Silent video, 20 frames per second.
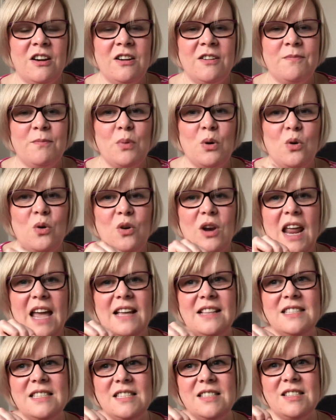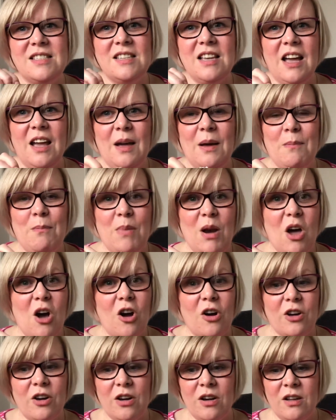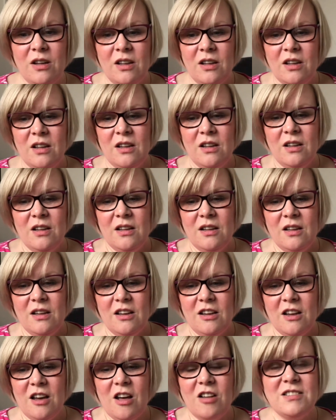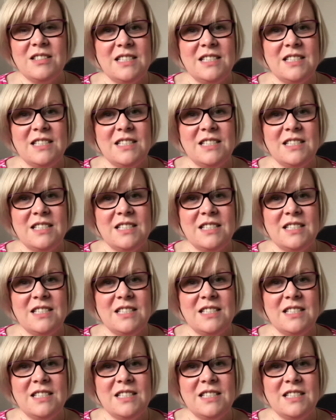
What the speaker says: Paulette's blog. I'll